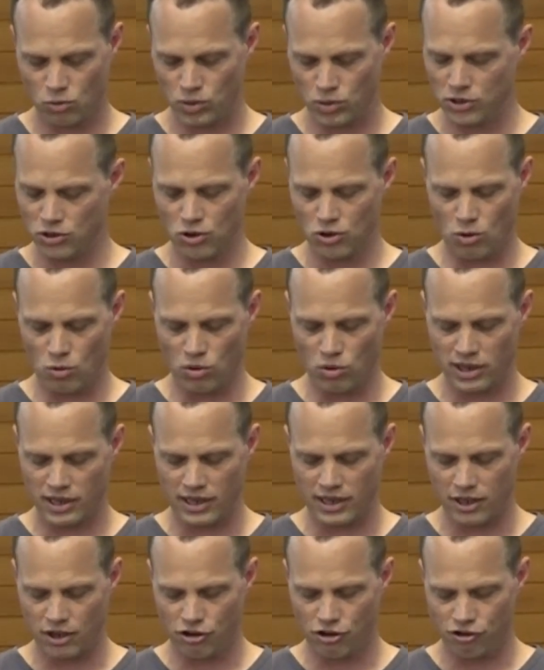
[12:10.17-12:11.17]
We do not want
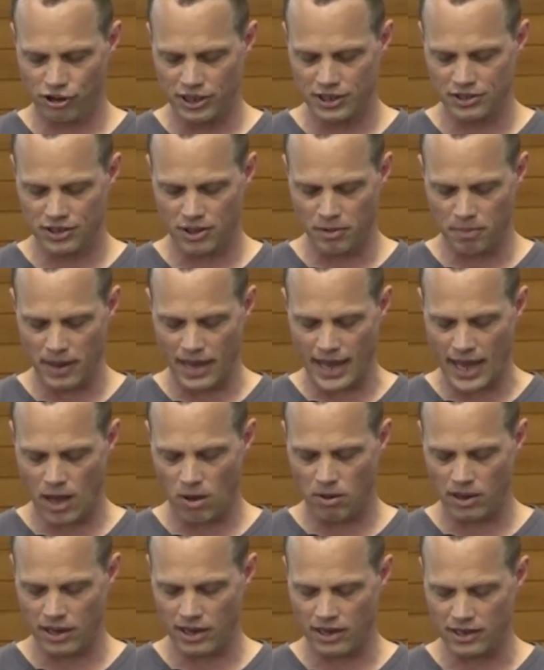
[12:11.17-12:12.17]
to increase the
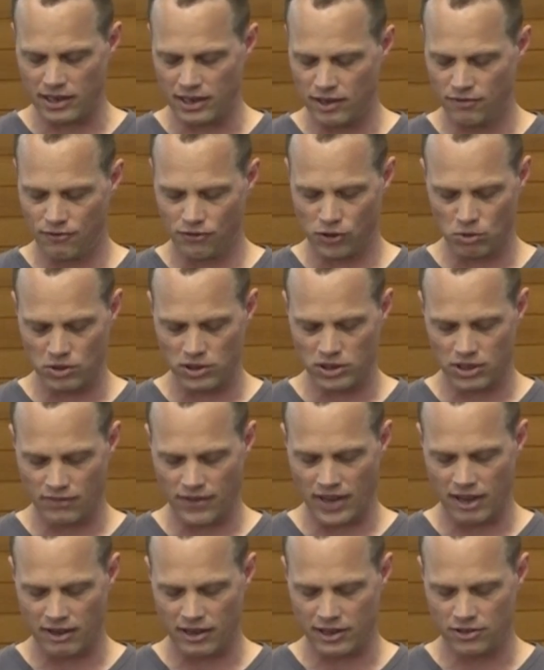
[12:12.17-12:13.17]
power and influence of
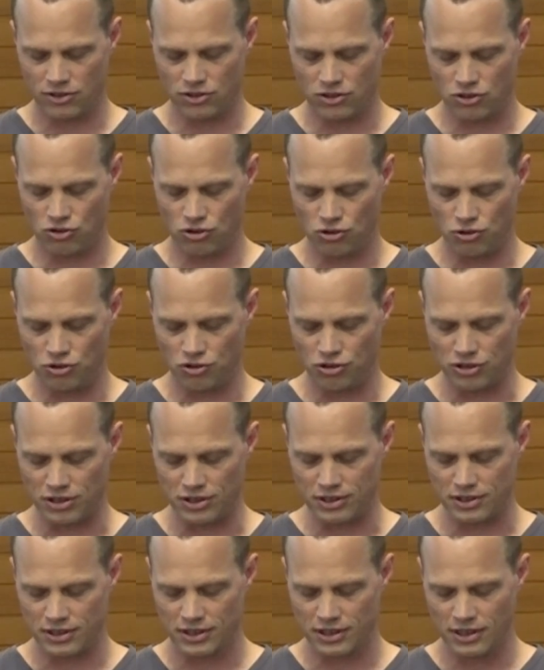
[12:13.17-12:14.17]
our
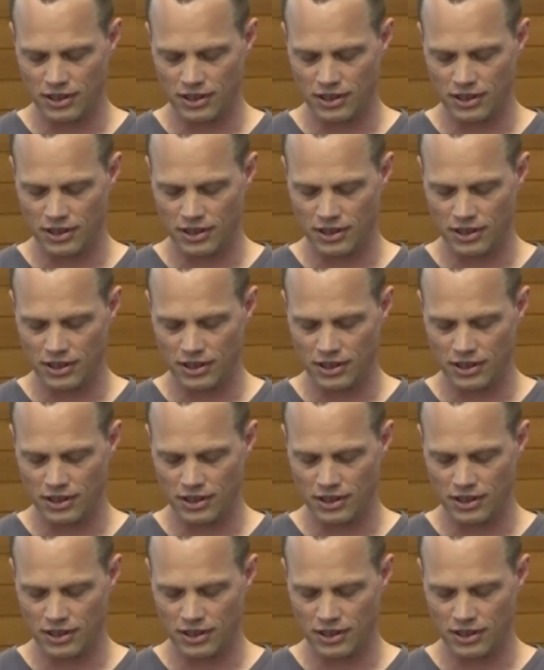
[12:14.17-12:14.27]
institutions.